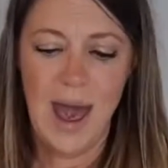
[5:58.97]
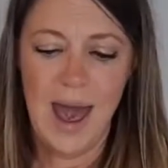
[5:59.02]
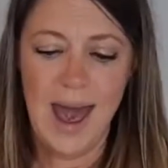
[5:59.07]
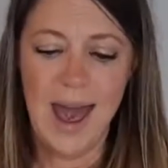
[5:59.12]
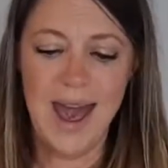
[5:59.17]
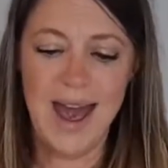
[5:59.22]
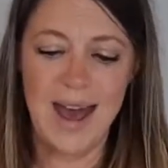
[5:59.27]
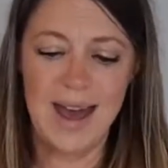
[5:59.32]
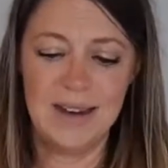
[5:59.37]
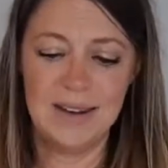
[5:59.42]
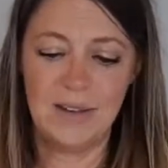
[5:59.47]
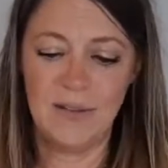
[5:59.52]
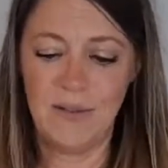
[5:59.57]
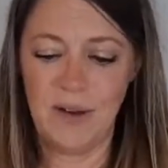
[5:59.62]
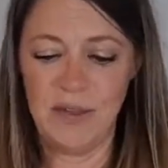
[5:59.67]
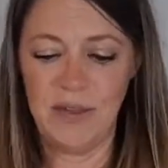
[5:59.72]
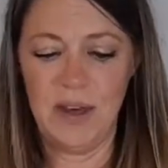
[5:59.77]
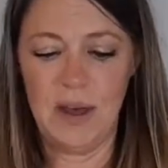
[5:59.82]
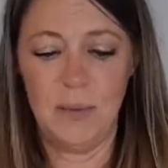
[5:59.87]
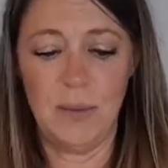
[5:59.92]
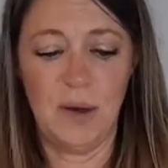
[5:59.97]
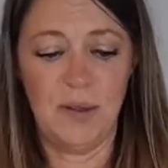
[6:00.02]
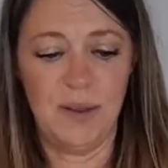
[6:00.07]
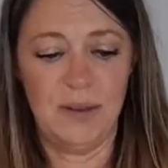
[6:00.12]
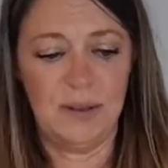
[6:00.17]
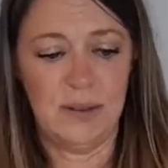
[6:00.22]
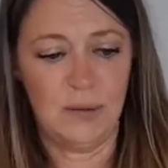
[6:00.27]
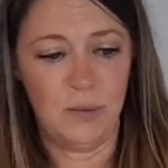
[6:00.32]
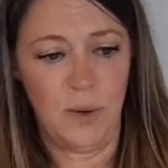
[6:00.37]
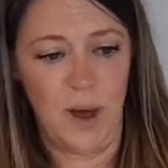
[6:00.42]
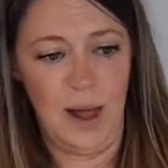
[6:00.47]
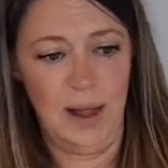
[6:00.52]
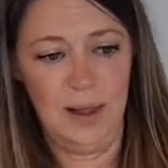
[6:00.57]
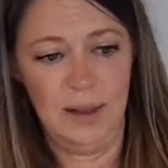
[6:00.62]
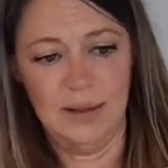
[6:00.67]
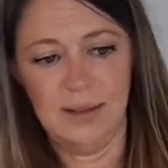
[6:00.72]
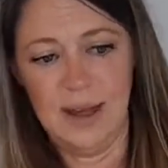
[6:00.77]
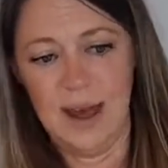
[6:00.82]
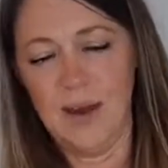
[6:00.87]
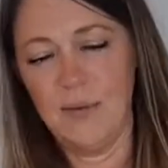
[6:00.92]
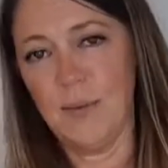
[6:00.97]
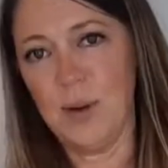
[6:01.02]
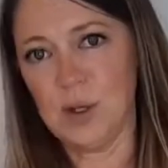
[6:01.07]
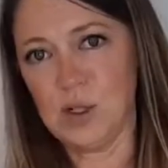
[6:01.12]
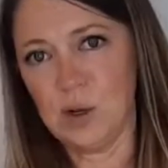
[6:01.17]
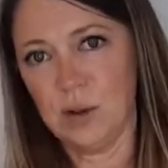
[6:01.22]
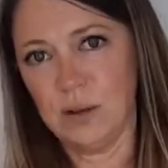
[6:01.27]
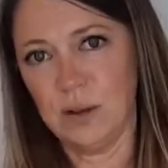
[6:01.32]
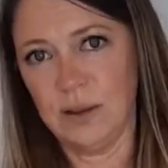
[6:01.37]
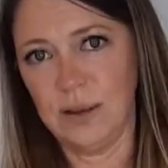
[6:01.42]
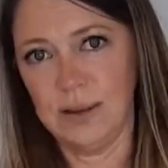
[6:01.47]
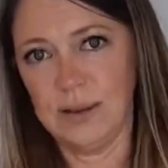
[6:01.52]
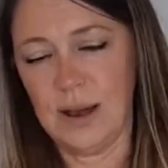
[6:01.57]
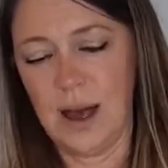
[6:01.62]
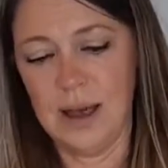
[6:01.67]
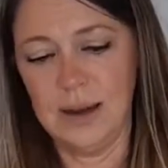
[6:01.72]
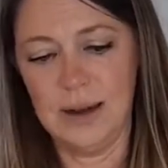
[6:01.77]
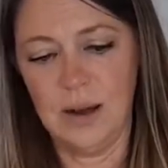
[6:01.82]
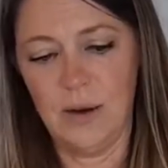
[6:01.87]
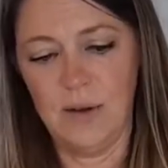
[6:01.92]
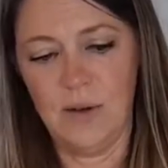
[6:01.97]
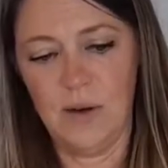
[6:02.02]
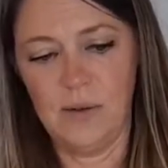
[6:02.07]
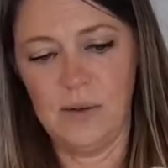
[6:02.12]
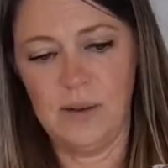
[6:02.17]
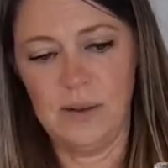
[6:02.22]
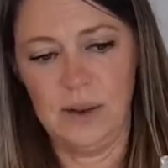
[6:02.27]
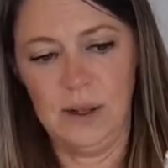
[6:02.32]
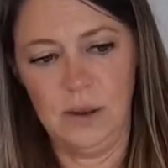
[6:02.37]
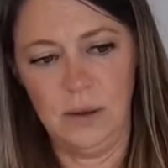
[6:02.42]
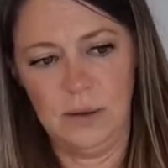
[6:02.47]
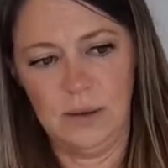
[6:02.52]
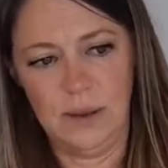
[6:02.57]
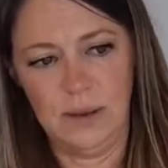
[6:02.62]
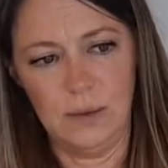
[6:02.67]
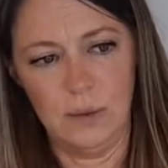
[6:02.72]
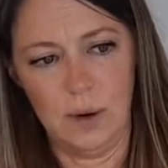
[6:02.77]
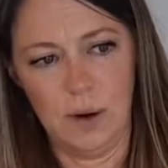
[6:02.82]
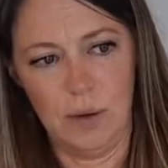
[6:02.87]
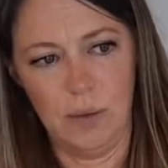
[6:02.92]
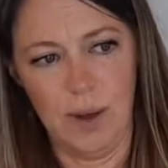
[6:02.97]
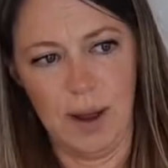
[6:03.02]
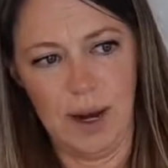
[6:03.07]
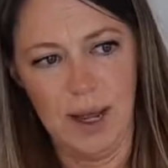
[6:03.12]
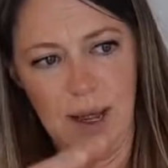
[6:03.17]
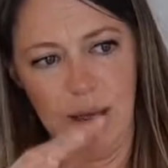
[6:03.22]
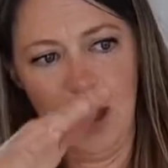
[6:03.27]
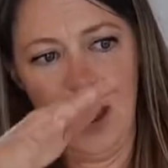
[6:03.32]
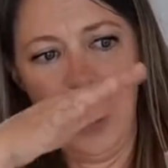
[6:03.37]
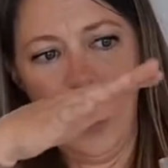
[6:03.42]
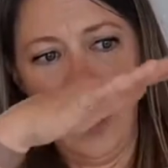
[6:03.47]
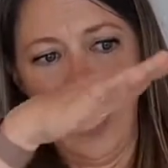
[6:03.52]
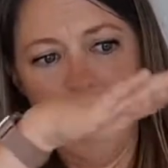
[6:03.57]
And the fun thing about these as well is they have measures on the side. Now I've obviously used one already.